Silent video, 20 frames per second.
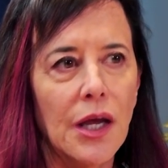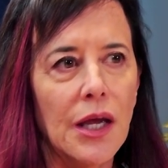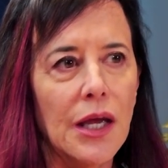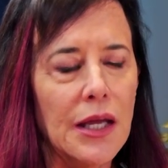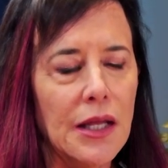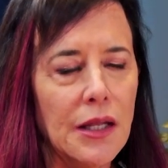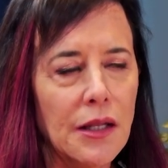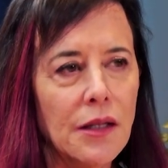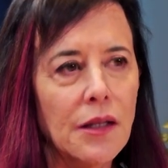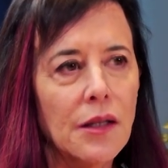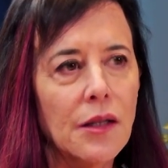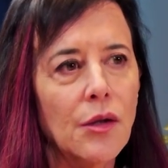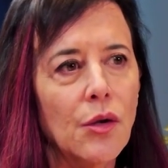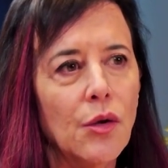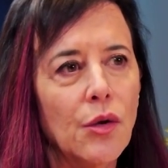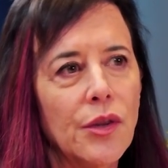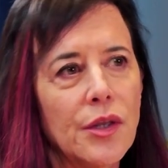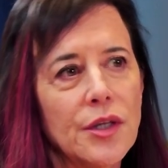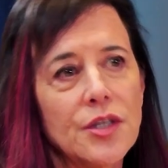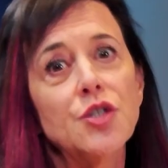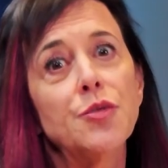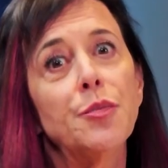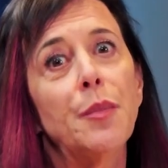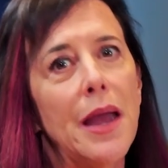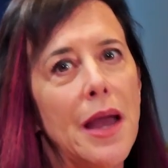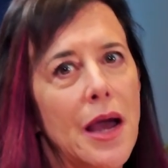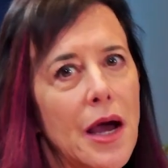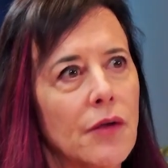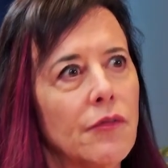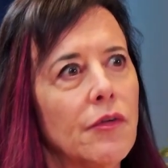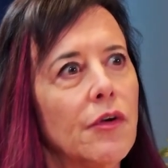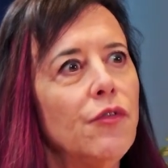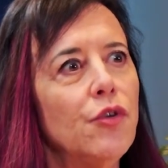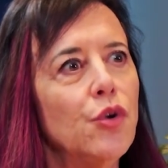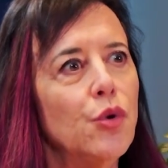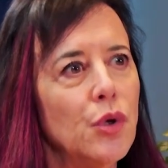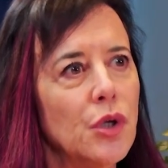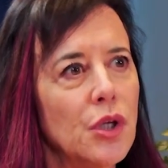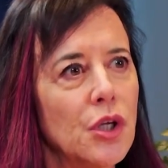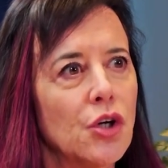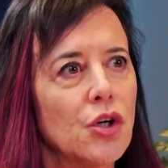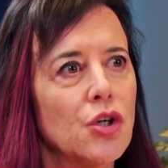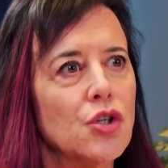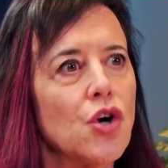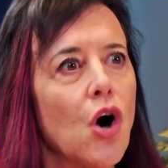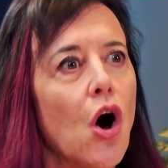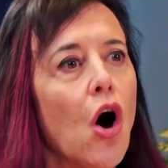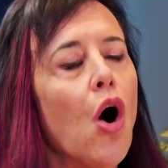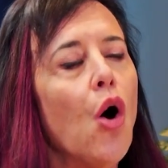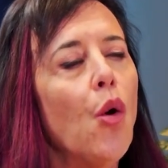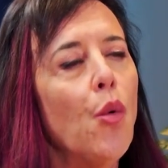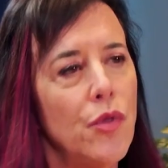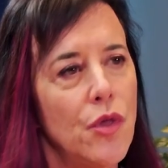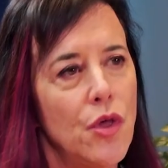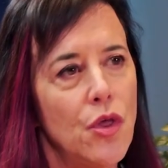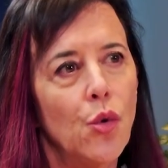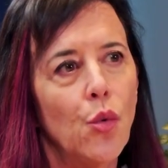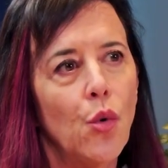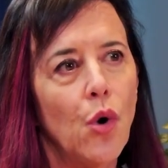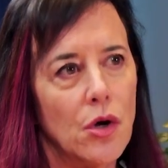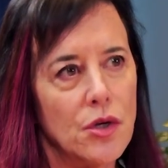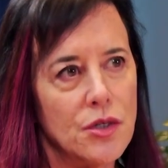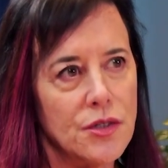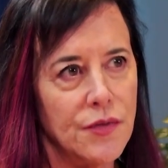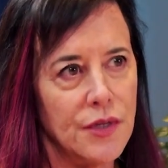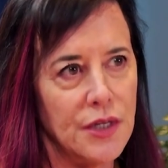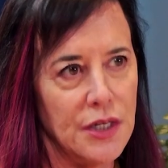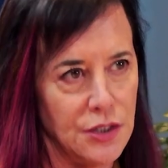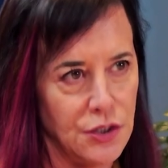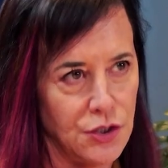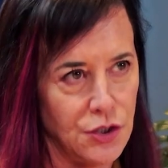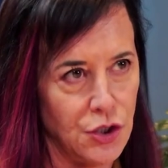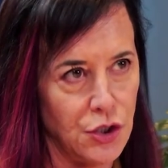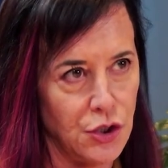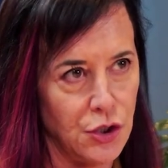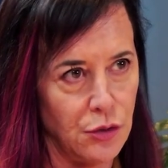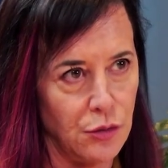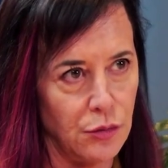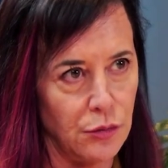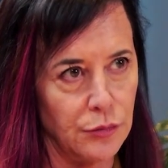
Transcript: in the span of a few years, all within the walls of the Institute.